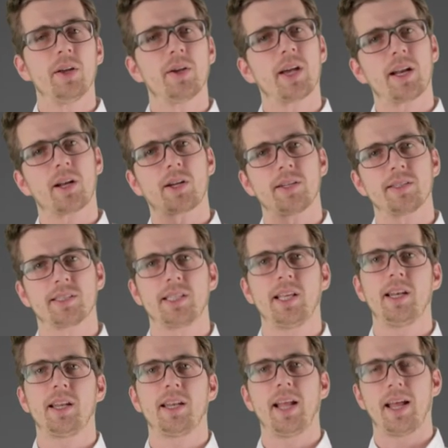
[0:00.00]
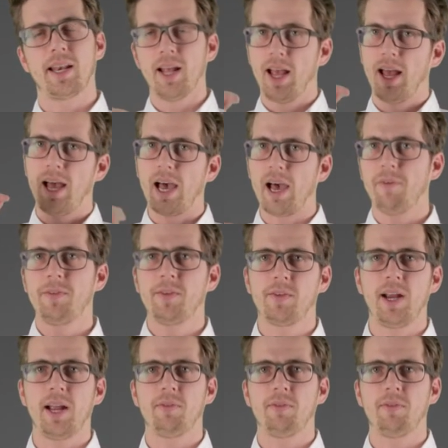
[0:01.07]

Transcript: you got to consider that after